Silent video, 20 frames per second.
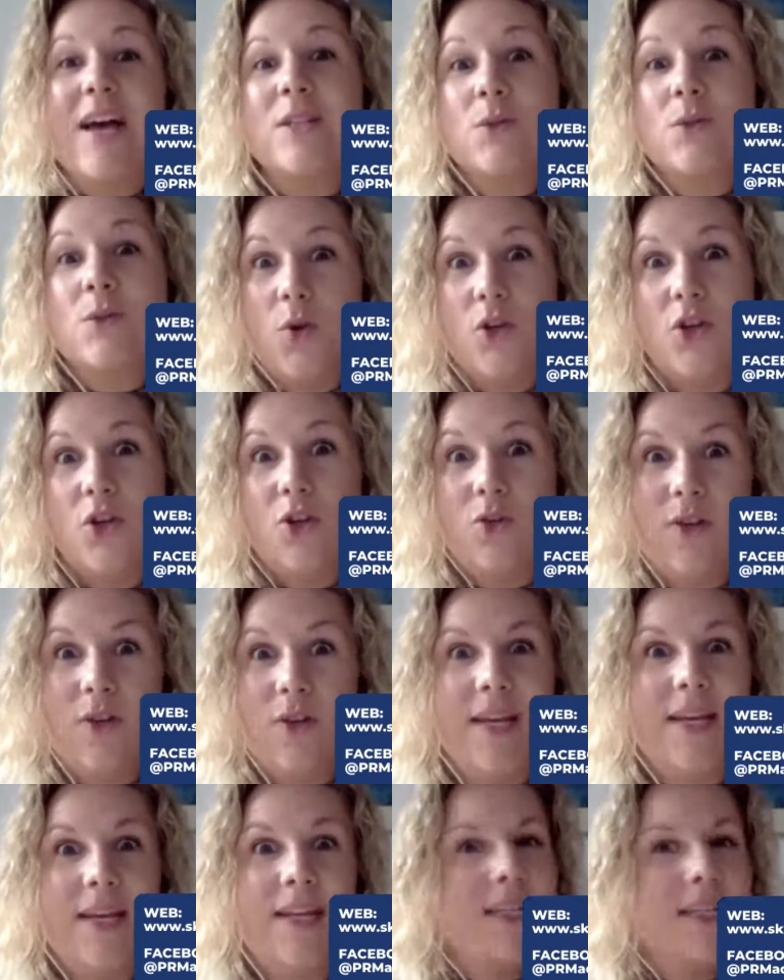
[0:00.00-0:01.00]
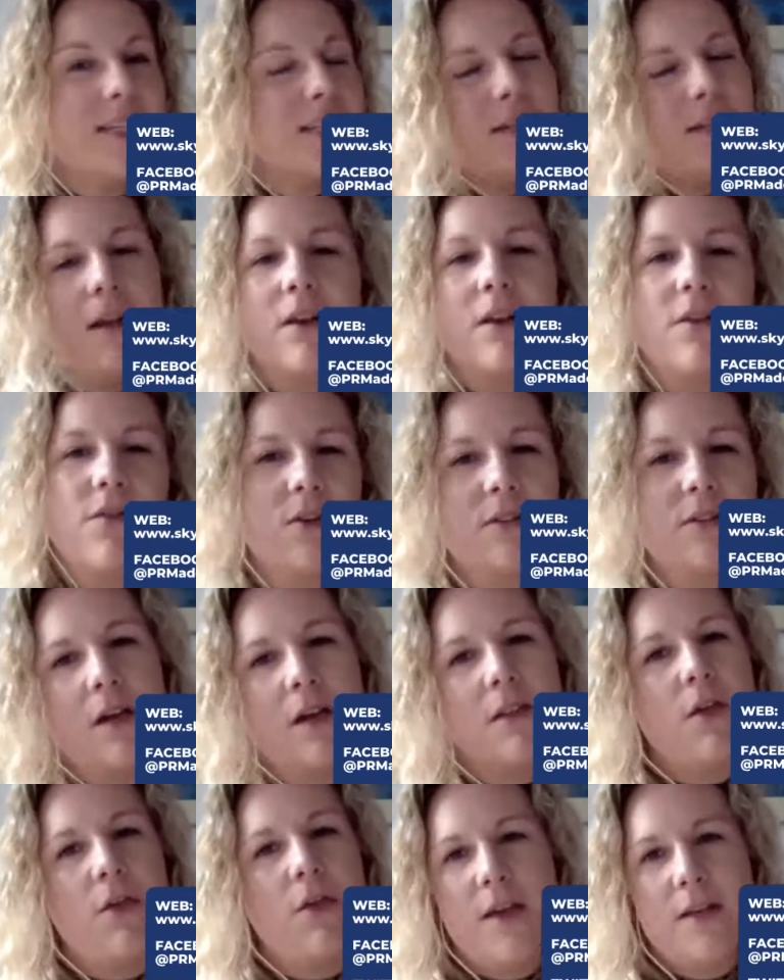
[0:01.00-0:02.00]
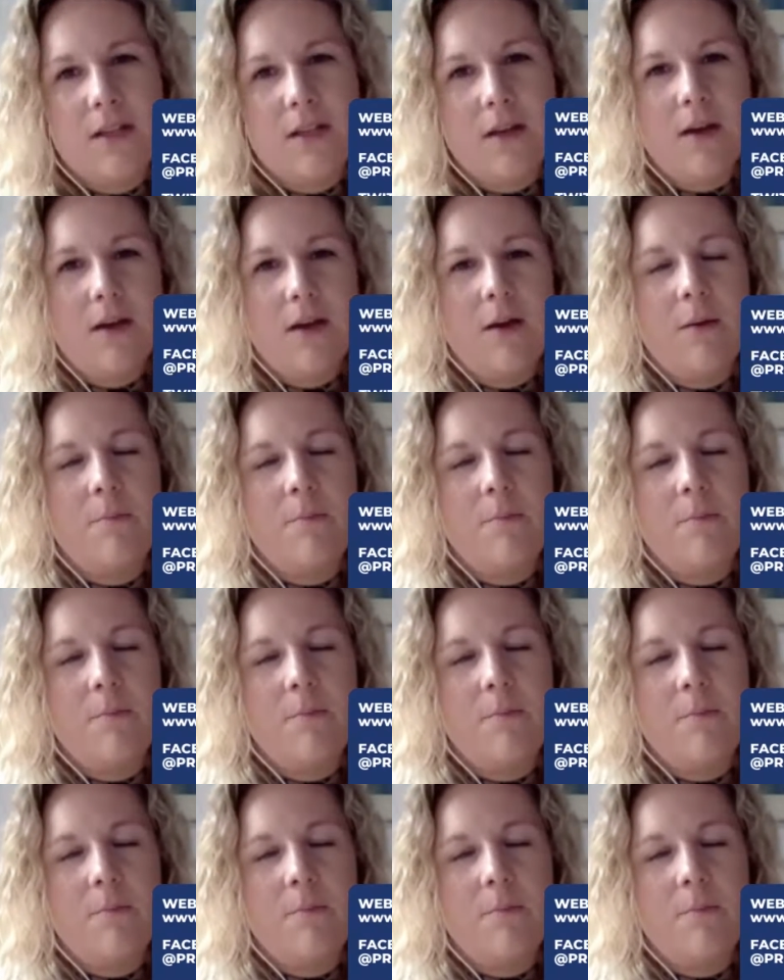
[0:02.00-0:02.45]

That's what you need. It's none of those other things that